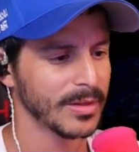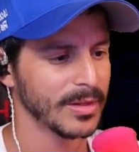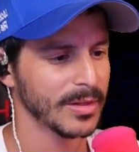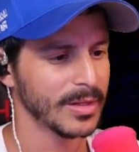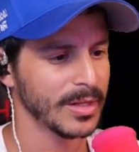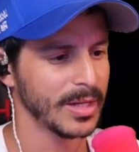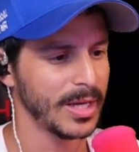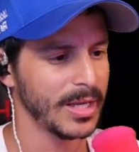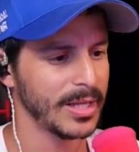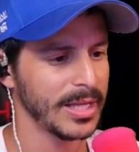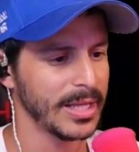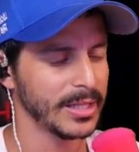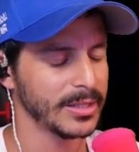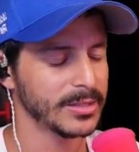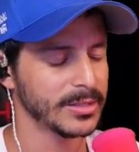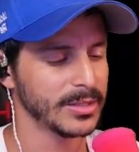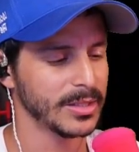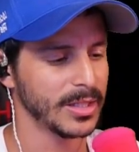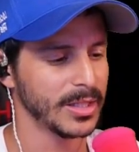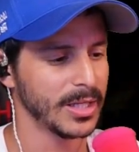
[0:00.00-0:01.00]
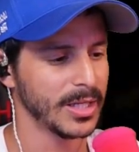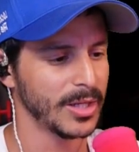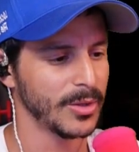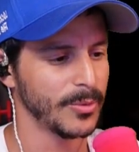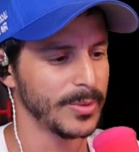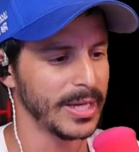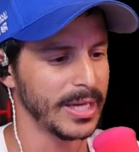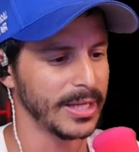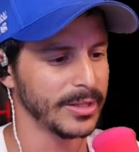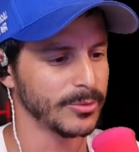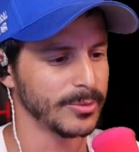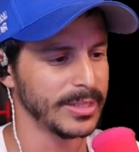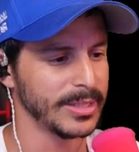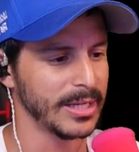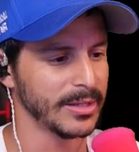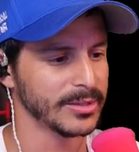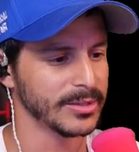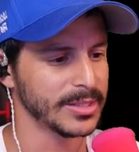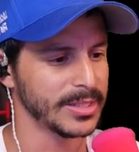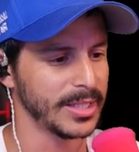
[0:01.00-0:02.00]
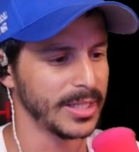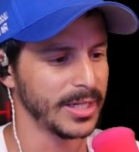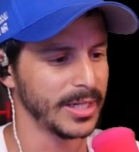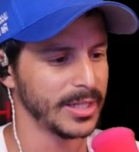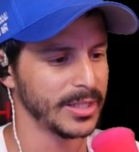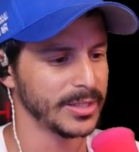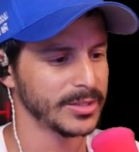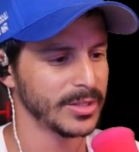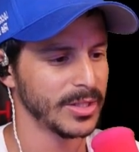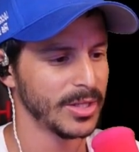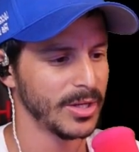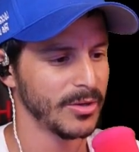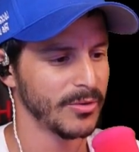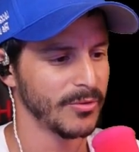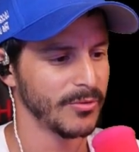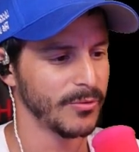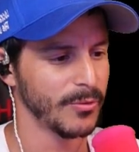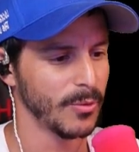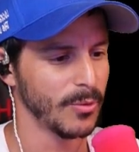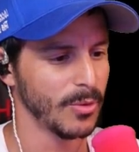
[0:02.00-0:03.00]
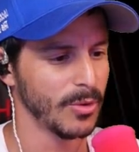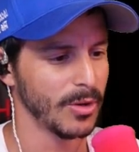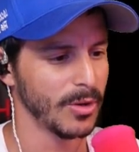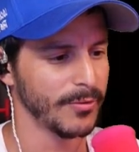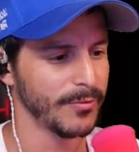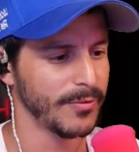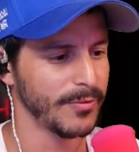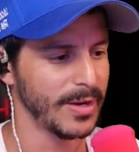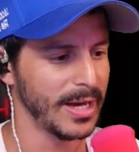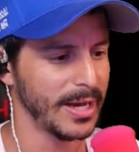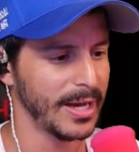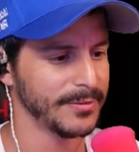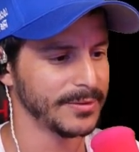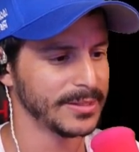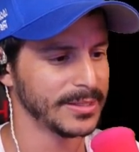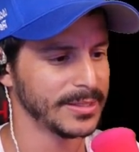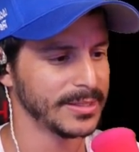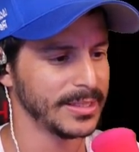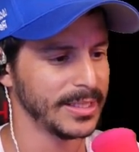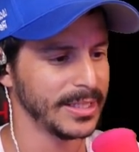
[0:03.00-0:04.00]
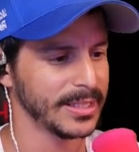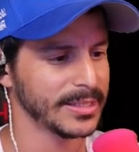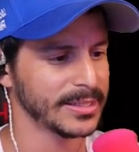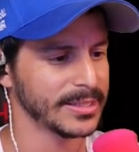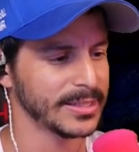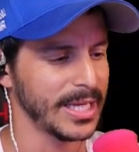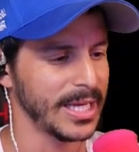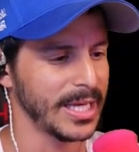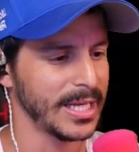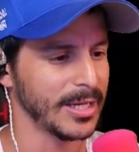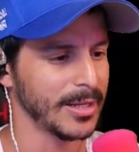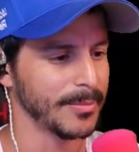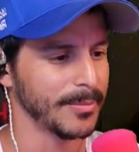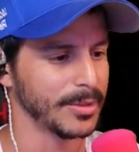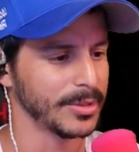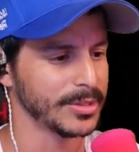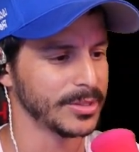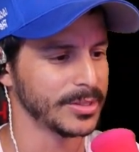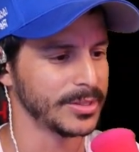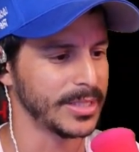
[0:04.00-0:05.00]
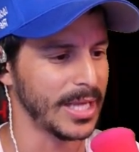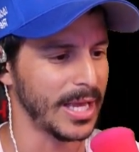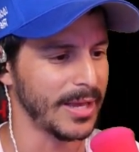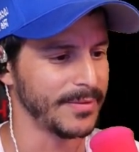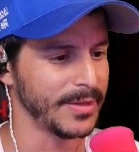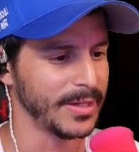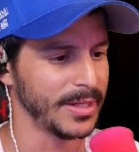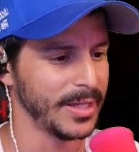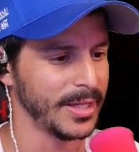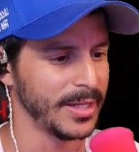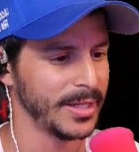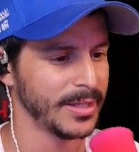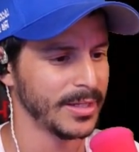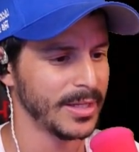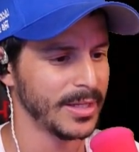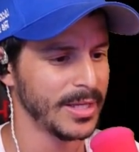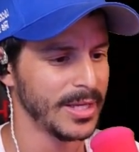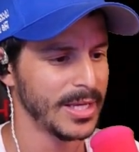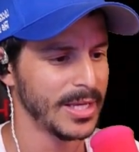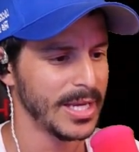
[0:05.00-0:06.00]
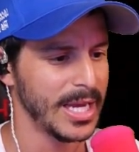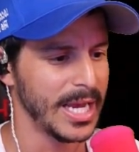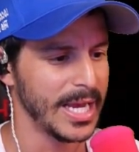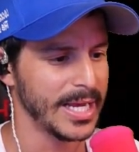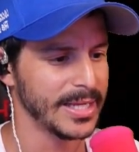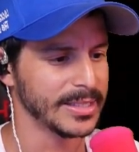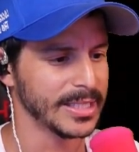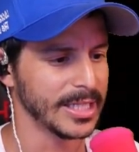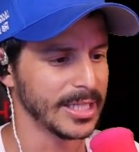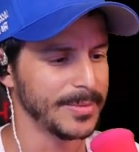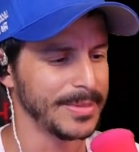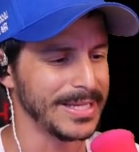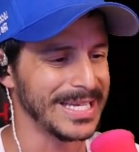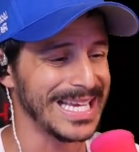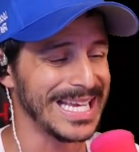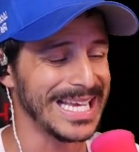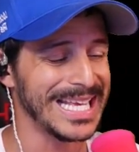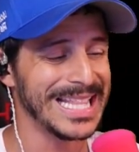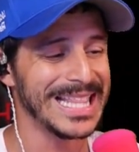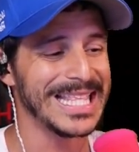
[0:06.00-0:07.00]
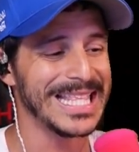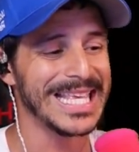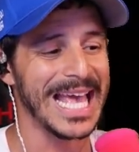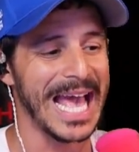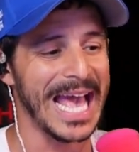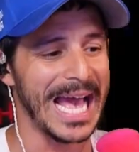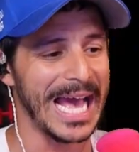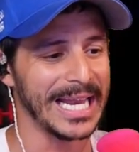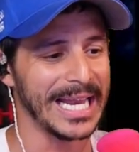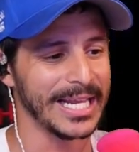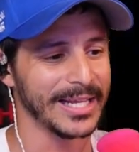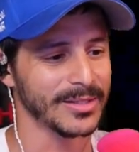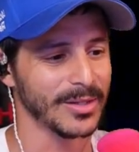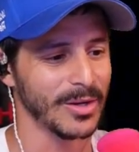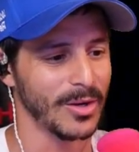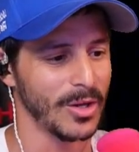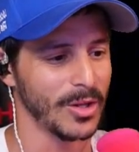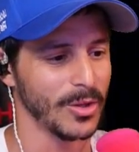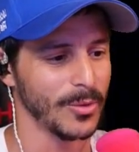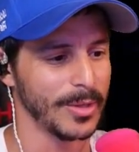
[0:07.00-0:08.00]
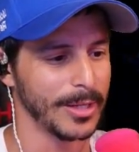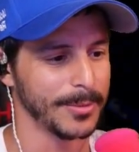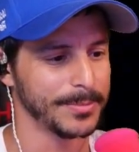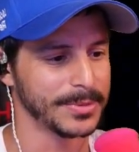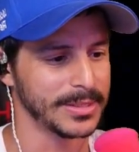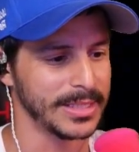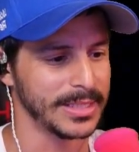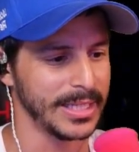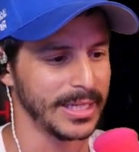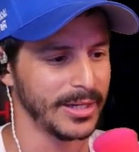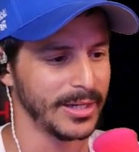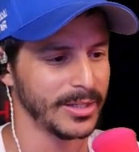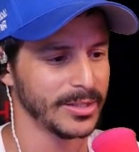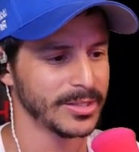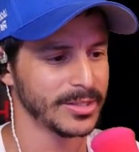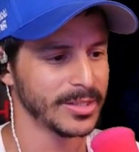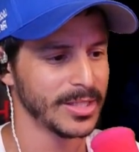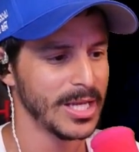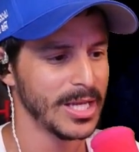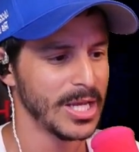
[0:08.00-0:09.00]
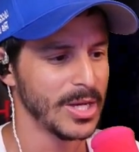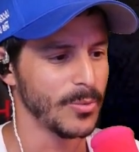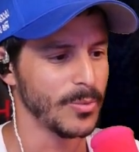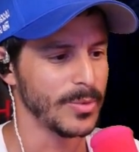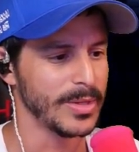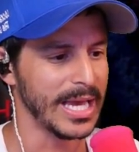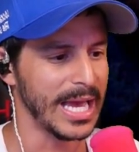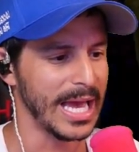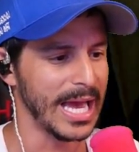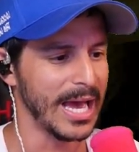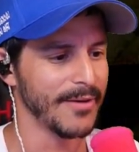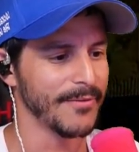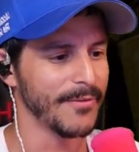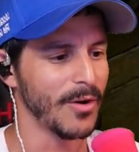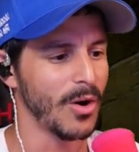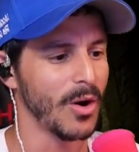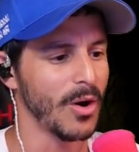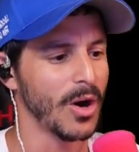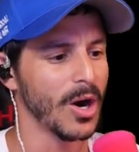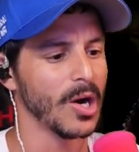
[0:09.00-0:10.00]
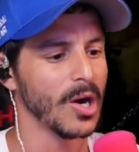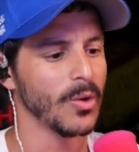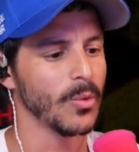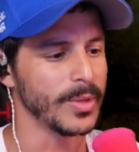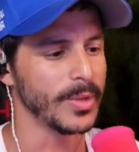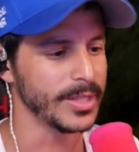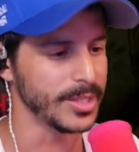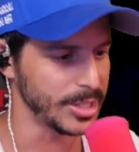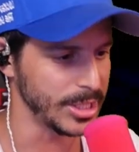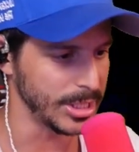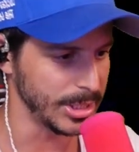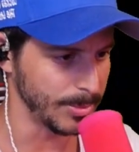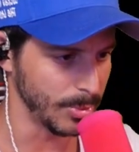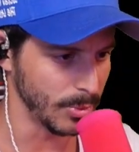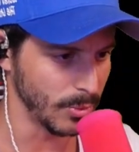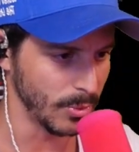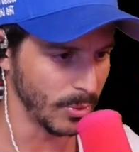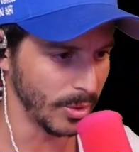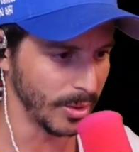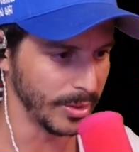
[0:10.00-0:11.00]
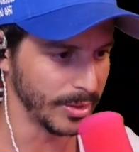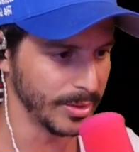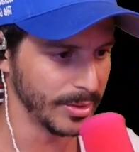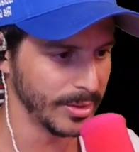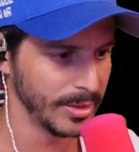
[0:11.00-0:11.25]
Okay, that's, we had 3 downstairs, 4, 5, 6, and number 7 is going to be in the attic all the way upstairs. We have our Ouija board.